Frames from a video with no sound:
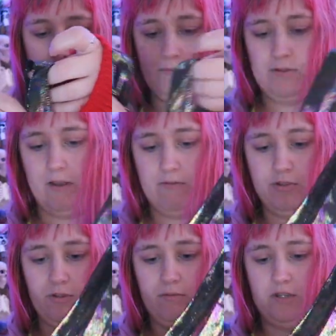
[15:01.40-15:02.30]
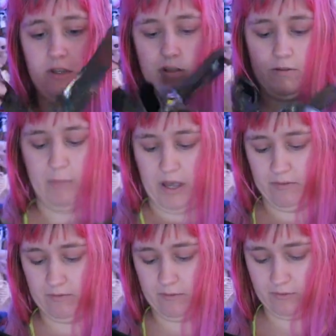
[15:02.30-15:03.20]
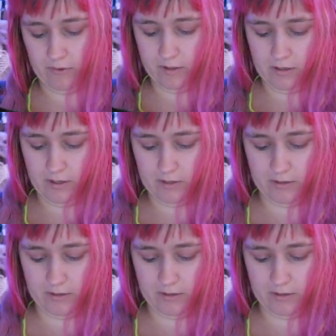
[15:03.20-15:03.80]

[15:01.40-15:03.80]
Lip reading: I'm just having trouble telling the back from the front.